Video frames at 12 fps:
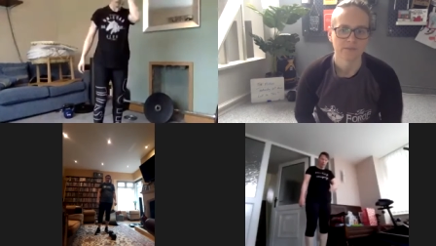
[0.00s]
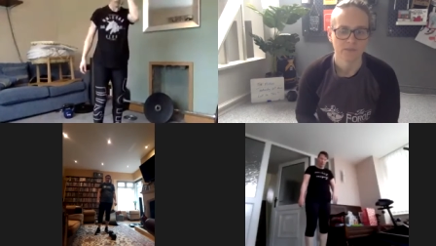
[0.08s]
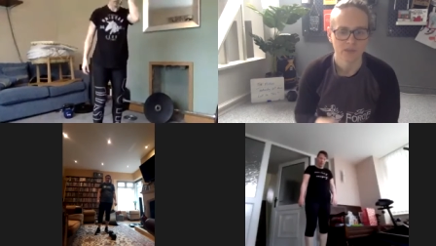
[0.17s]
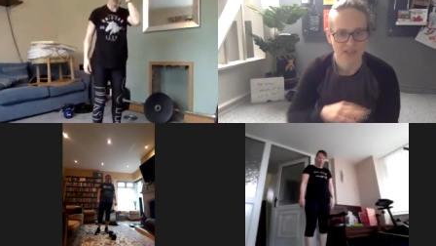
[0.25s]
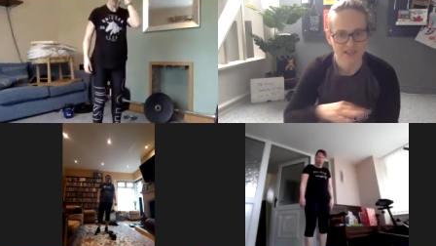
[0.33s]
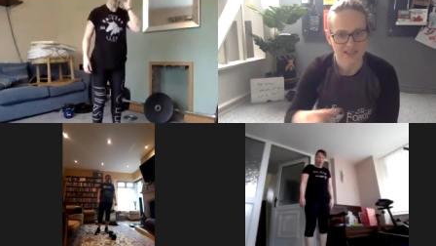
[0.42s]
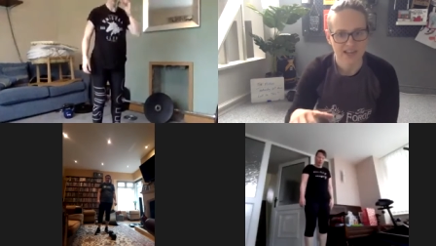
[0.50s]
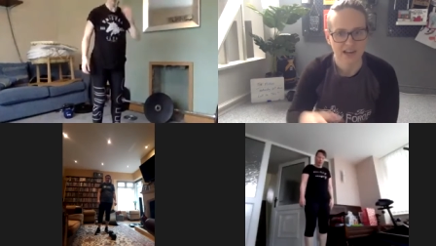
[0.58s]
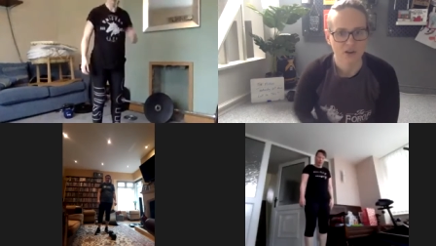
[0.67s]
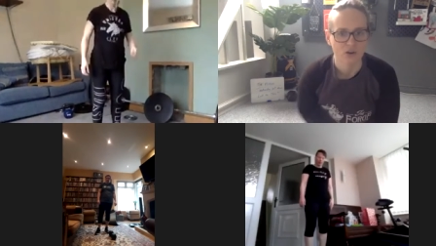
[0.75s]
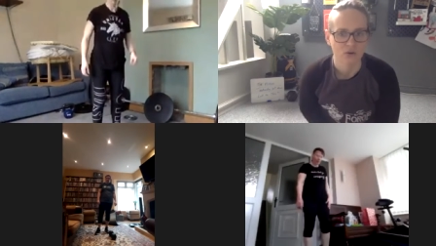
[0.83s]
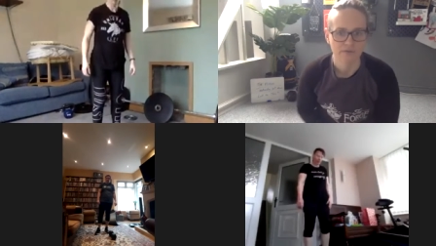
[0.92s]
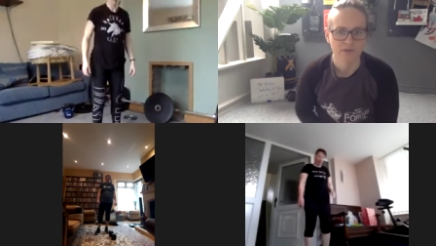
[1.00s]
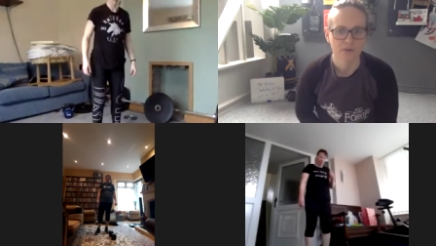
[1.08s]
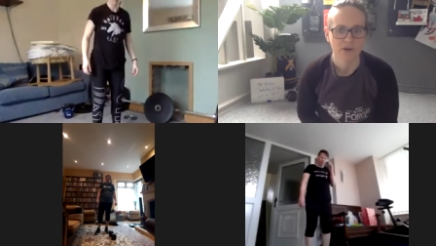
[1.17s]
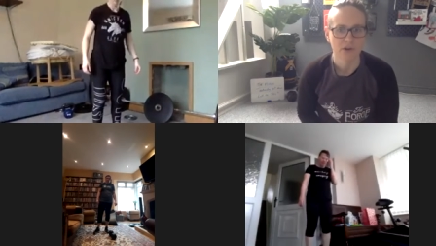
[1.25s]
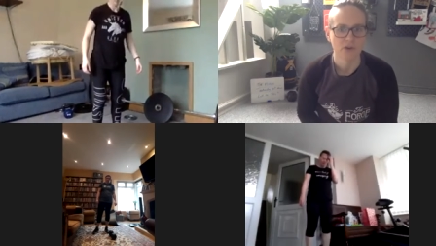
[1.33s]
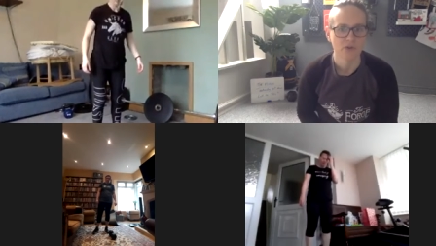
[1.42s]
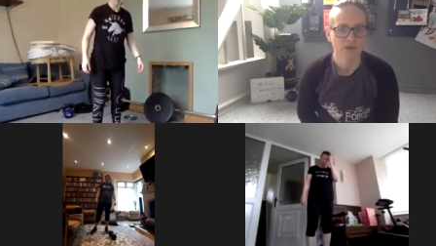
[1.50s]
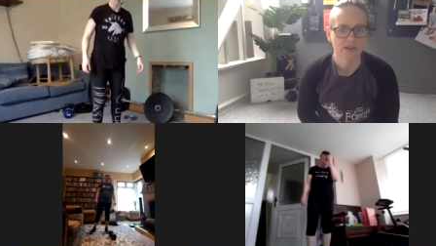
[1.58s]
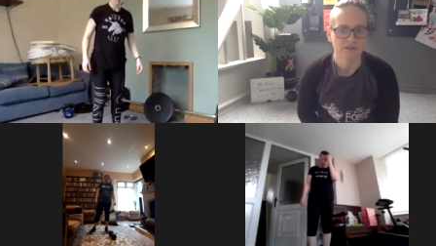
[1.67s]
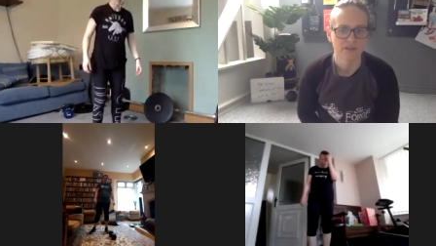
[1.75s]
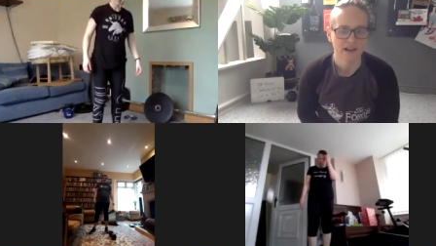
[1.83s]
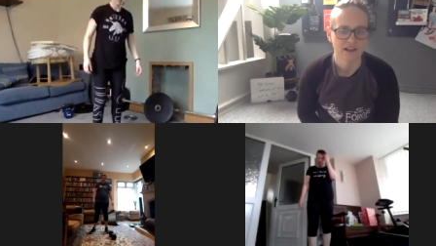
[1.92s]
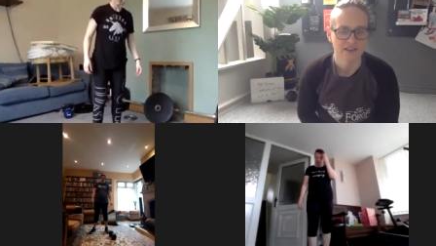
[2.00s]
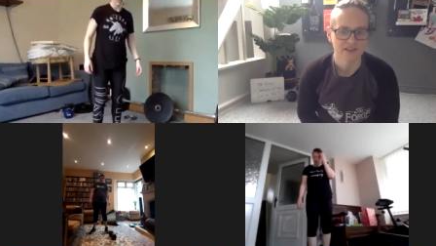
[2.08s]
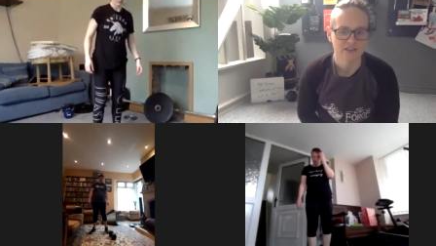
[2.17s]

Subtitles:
You can stay low if you want to go really fast.